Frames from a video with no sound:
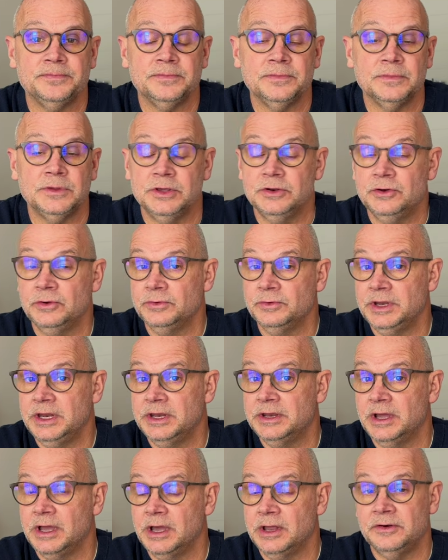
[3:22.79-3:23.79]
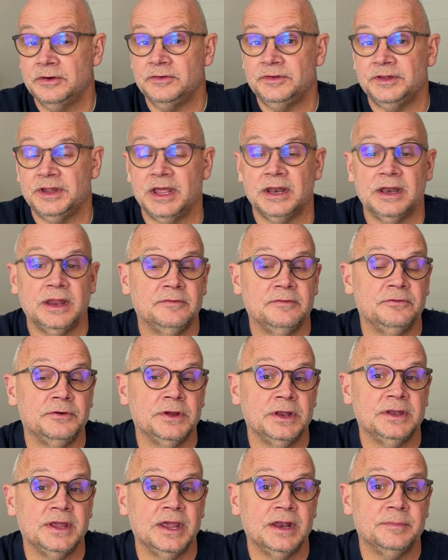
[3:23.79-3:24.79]
You don't need to understand
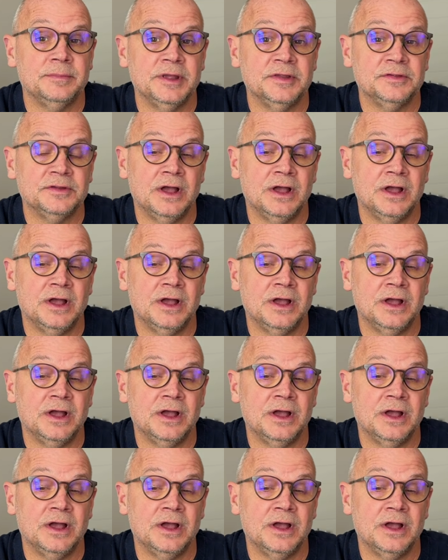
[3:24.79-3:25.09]
every database